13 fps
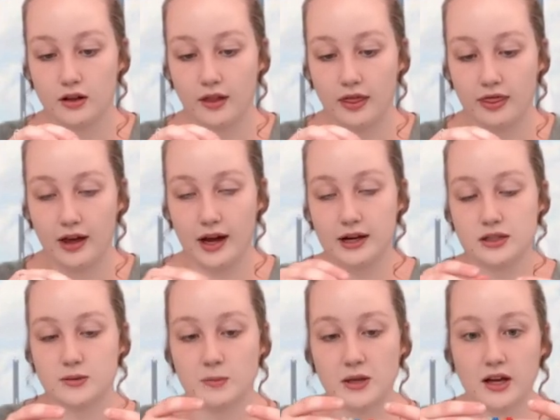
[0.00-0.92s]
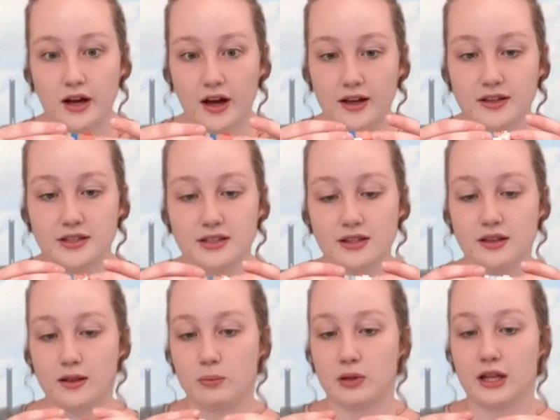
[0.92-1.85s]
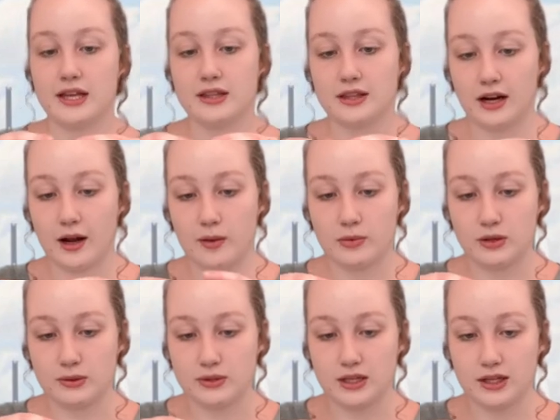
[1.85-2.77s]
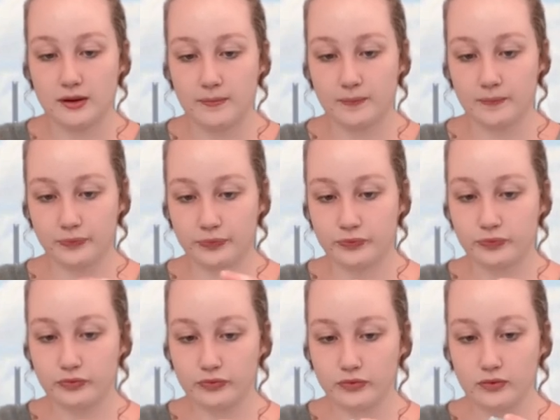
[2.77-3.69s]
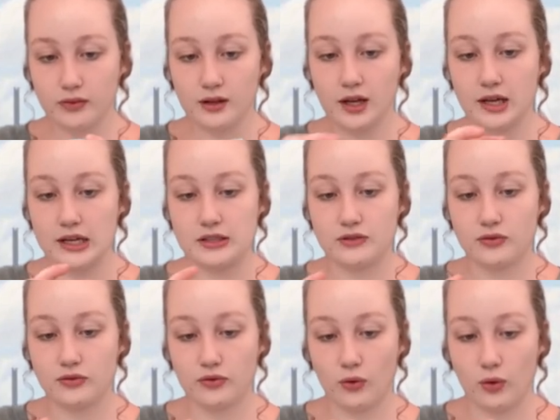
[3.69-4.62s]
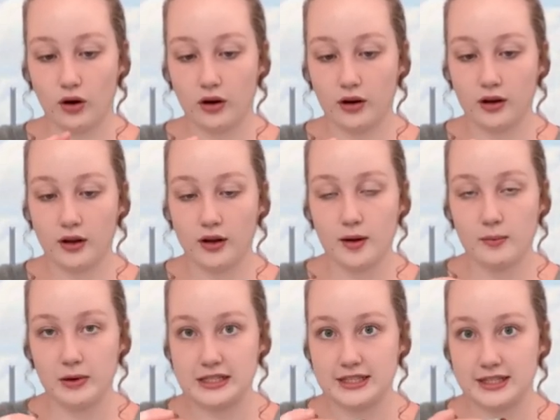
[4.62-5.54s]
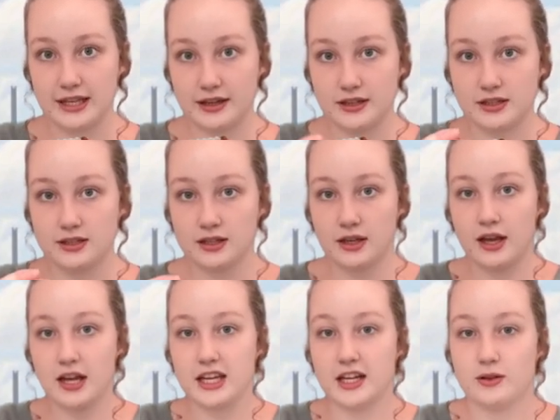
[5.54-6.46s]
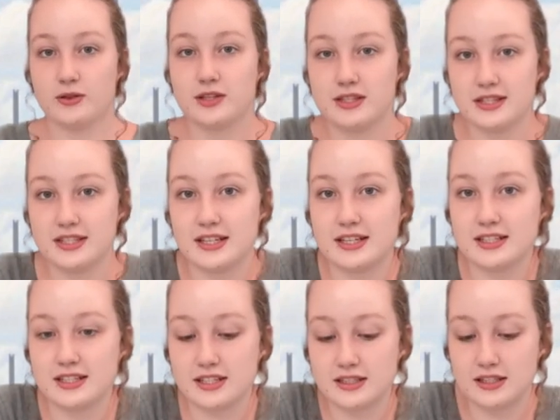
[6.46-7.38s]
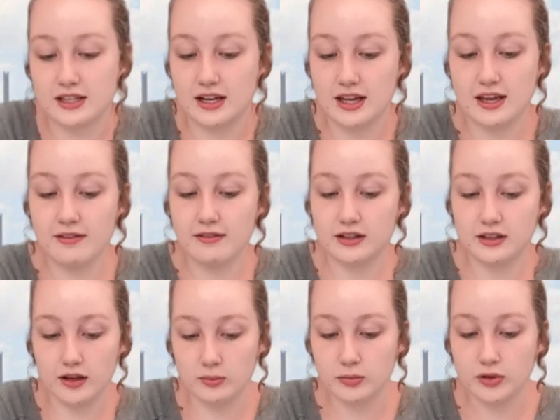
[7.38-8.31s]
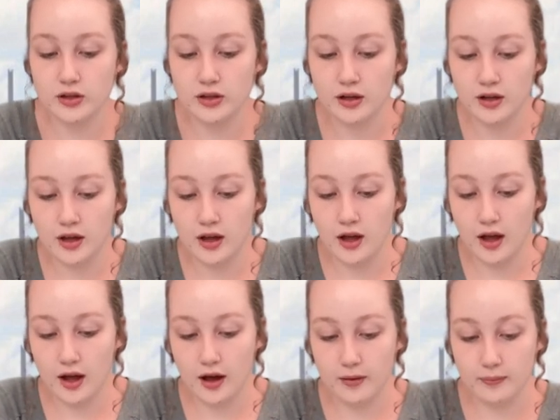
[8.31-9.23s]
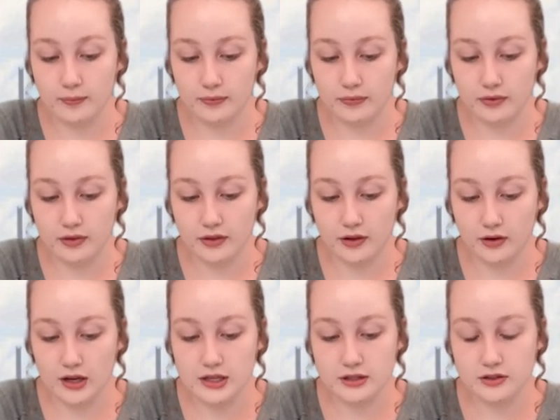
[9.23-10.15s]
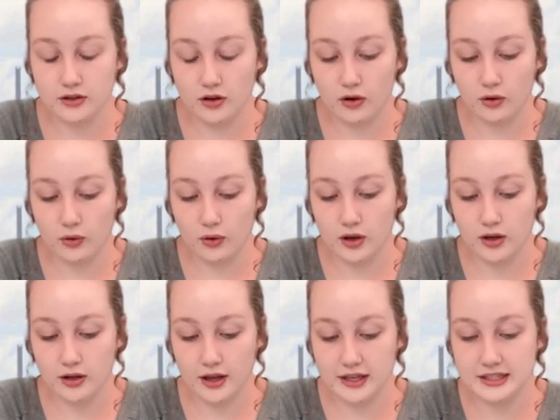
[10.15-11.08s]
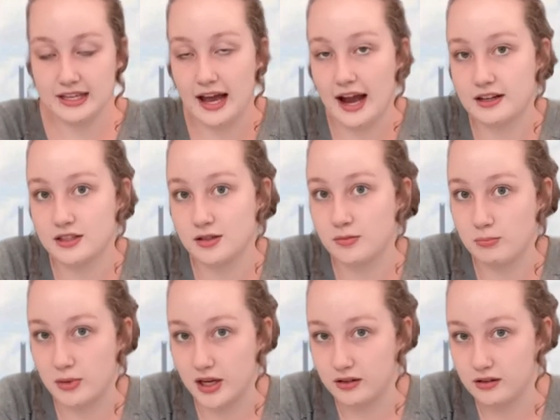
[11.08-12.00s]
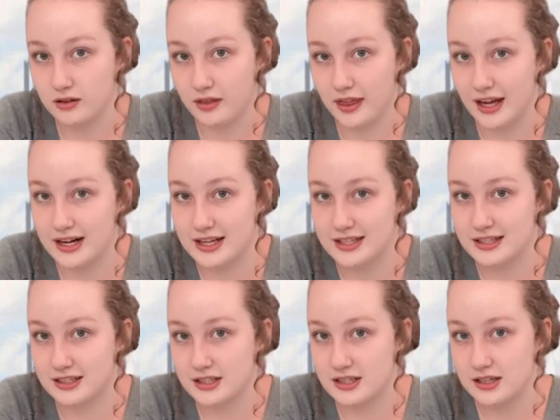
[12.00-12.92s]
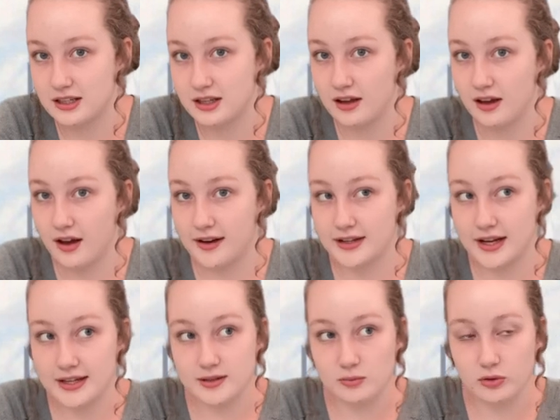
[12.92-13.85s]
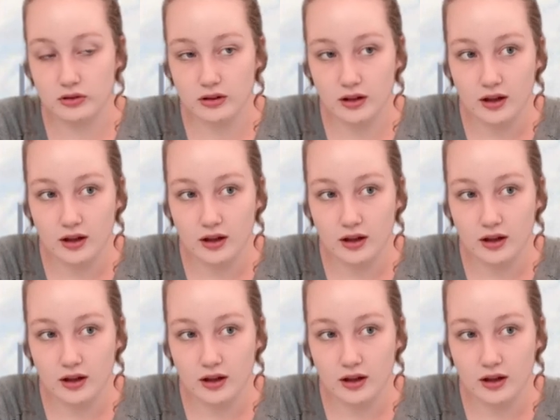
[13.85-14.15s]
That is because the plate that I'm using is 4x6. Now since 6 is an even number, there is no exact middle that isn't a decimal.